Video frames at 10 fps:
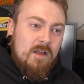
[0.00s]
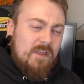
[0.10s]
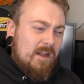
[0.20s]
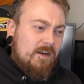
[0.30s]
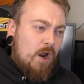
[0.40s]

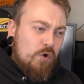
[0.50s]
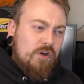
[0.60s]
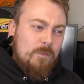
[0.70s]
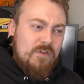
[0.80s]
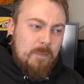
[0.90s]
then how
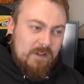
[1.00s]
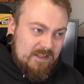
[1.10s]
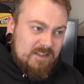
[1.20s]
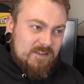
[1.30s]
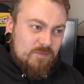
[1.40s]
come the
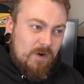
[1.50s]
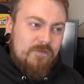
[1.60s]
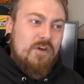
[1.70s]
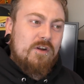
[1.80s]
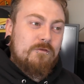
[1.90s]
police, with
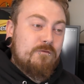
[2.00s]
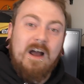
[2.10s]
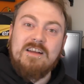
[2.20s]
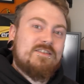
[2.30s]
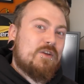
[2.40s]
their
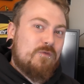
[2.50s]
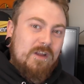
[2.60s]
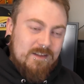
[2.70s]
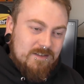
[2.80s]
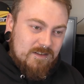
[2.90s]
vast
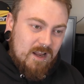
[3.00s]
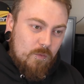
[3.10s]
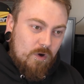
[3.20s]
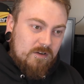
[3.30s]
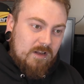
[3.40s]
surveillance
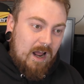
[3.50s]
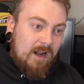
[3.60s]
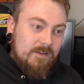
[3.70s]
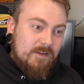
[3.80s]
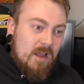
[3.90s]
network
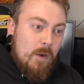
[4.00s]
and